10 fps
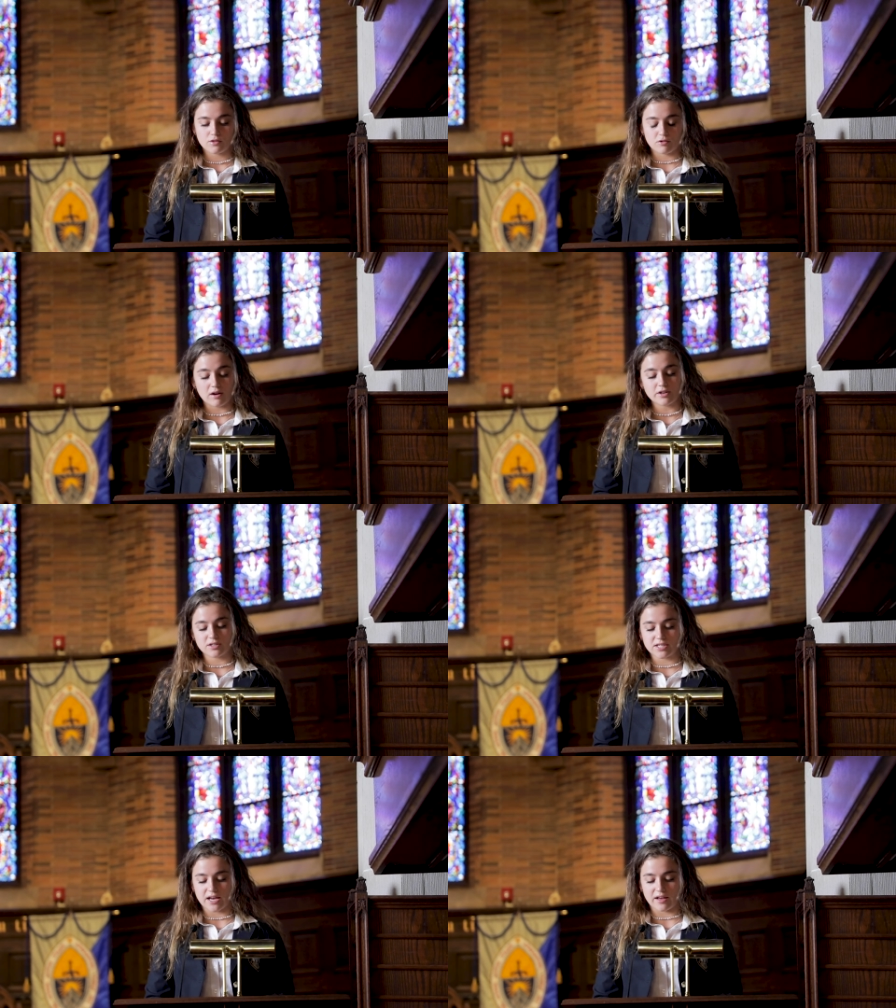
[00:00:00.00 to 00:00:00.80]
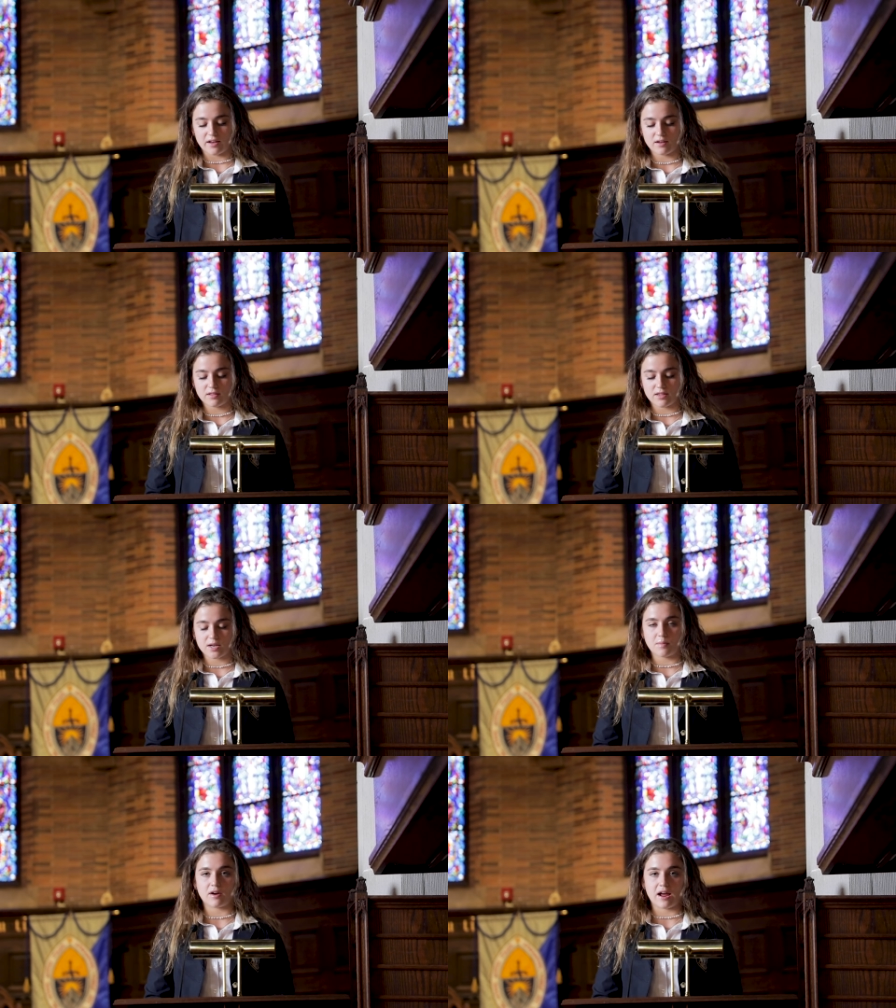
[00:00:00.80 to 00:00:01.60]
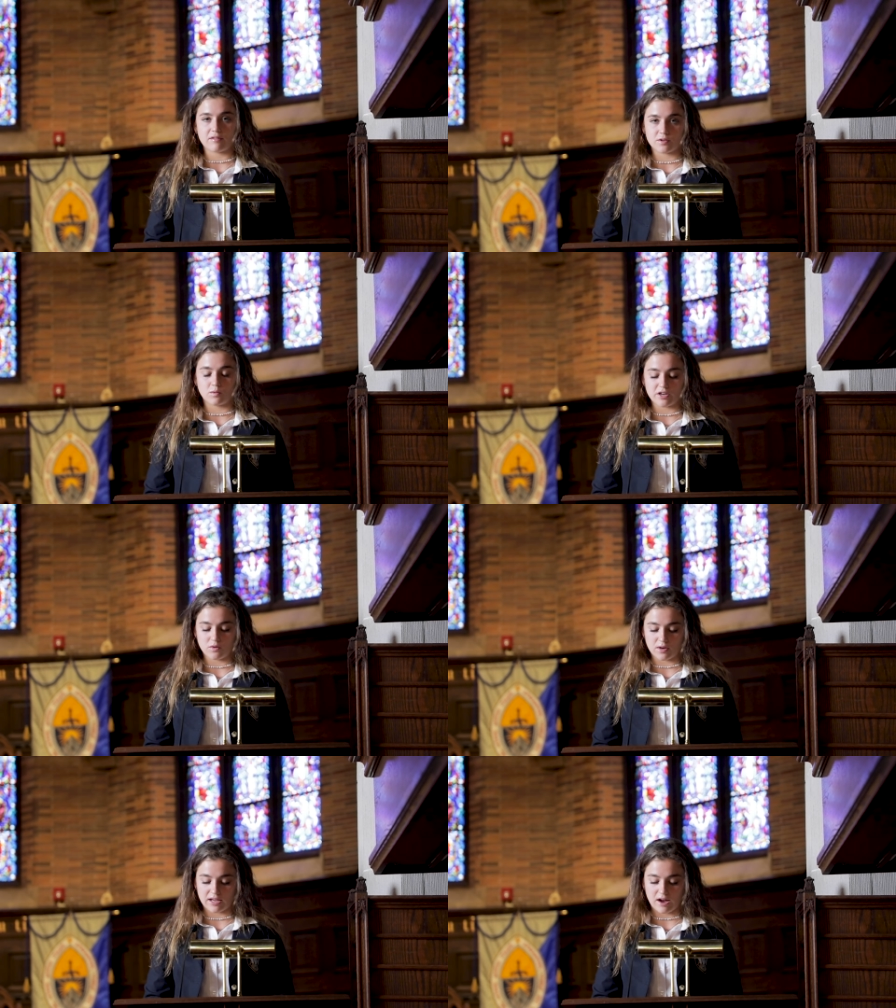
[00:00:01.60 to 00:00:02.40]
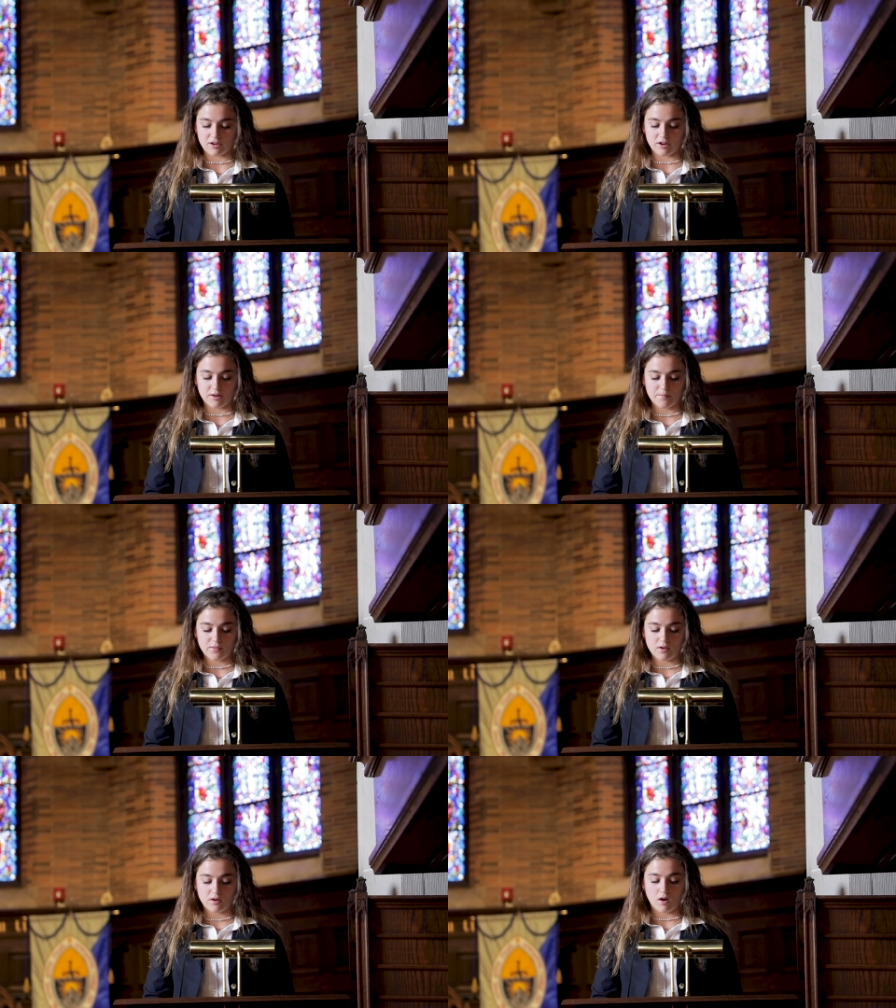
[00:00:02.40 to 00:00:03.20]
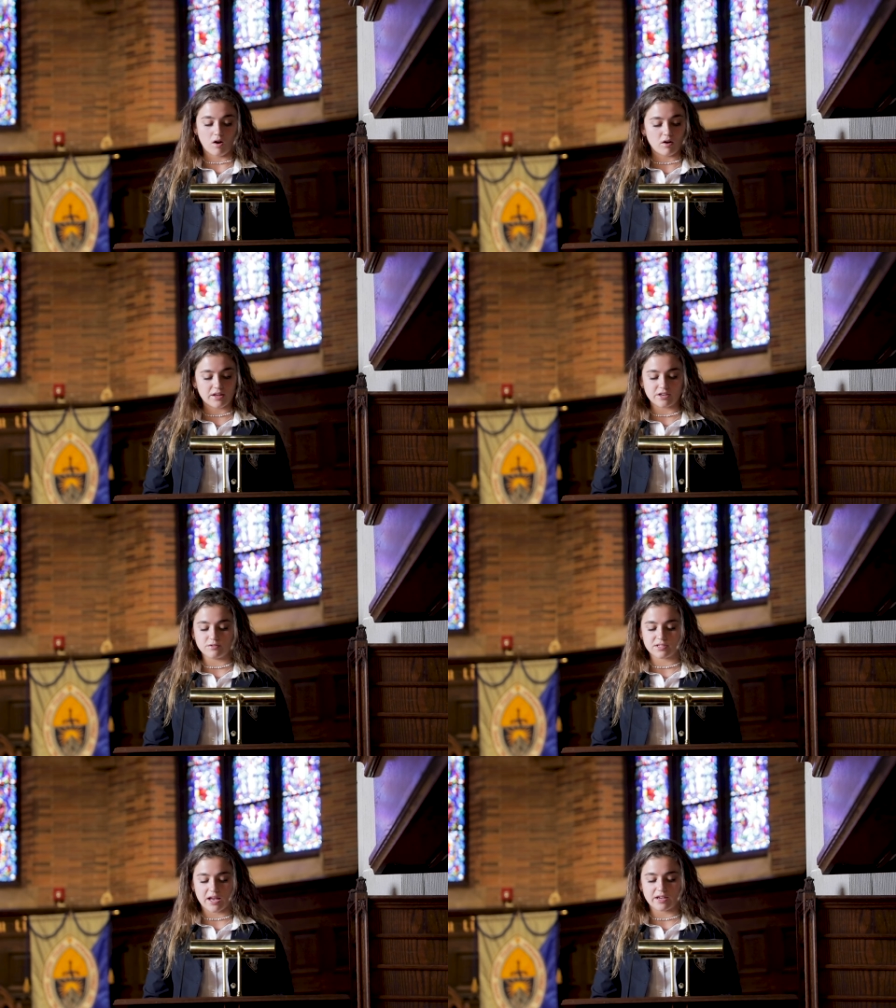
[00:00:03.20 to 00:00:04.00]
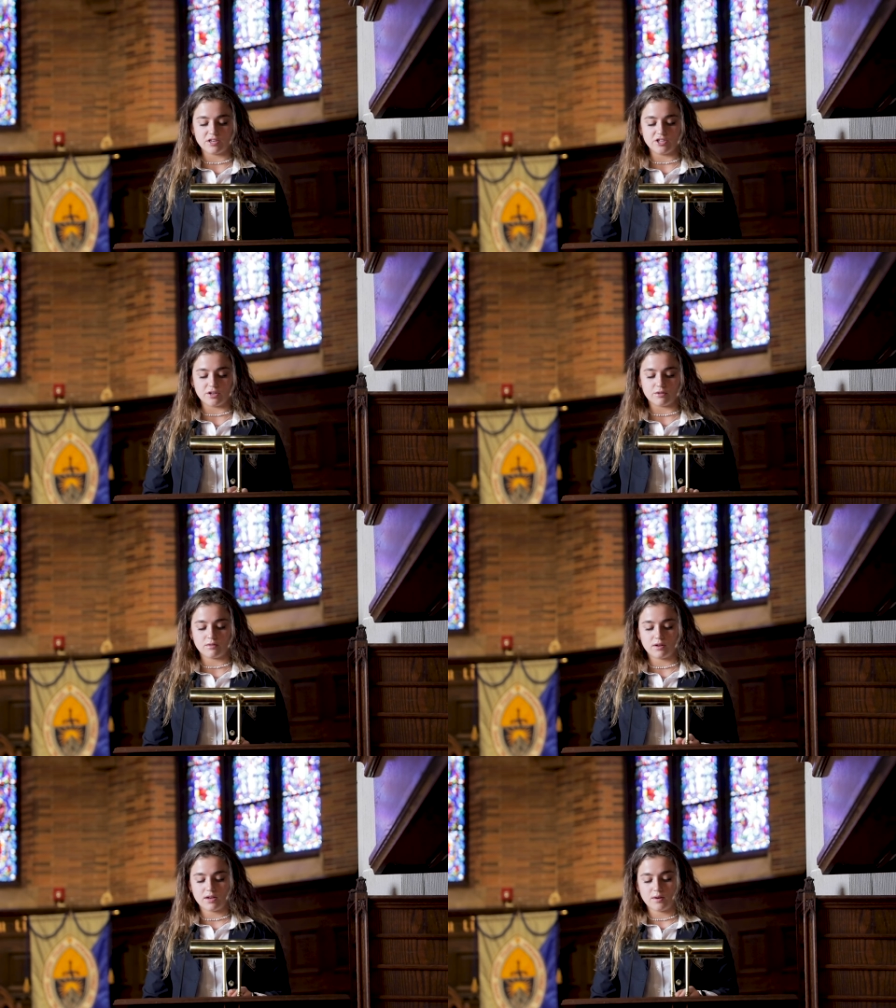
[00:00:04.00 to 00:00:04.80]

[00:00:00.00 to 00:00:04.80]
Throughout your day, think about everyone you encounter, all that you say and do.